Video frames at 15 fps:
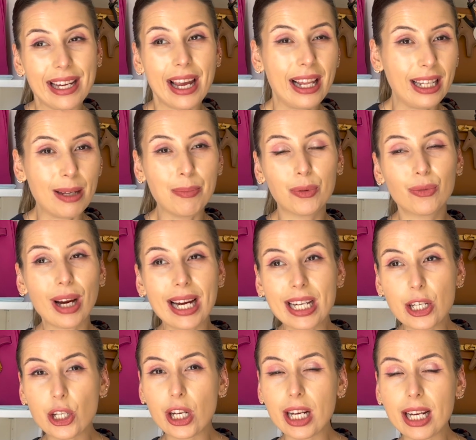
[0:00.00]

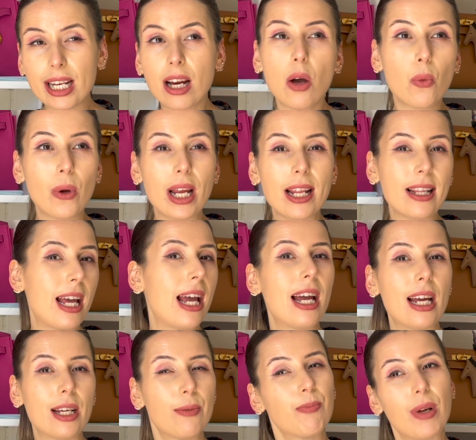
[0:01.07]
collaboration with
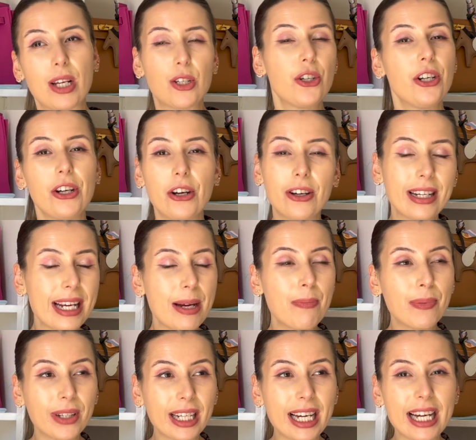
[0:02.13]
uh, a Studio
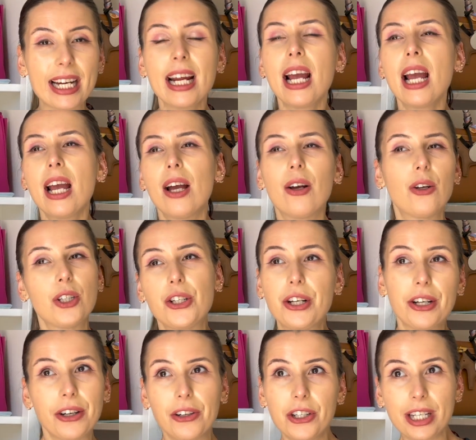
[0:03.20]
Ghibli or
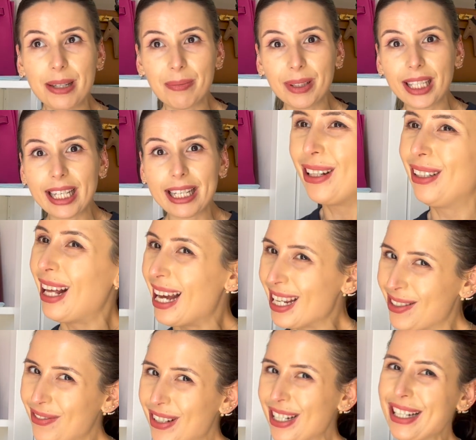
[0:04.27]
Studio Ghibli. The
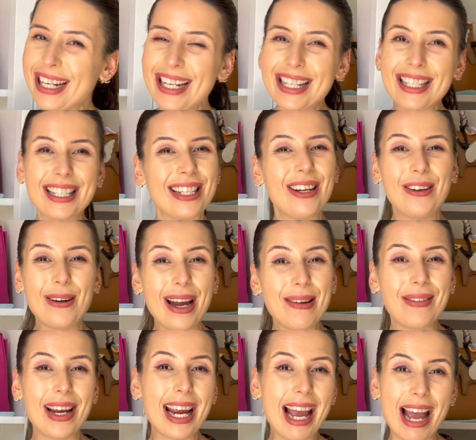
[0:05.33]
last few years,
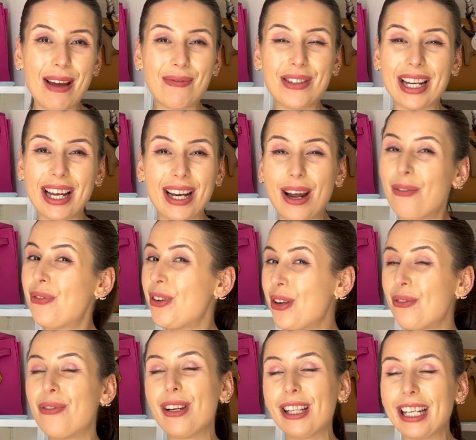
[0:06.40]
Loewe have done a
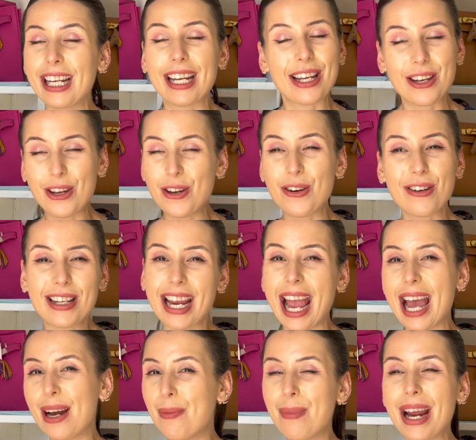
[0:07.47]
few really cute
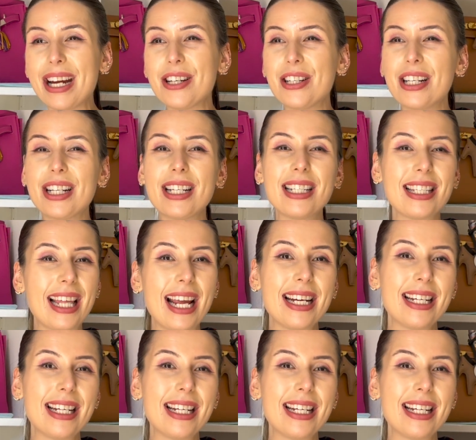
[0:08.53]
animations. They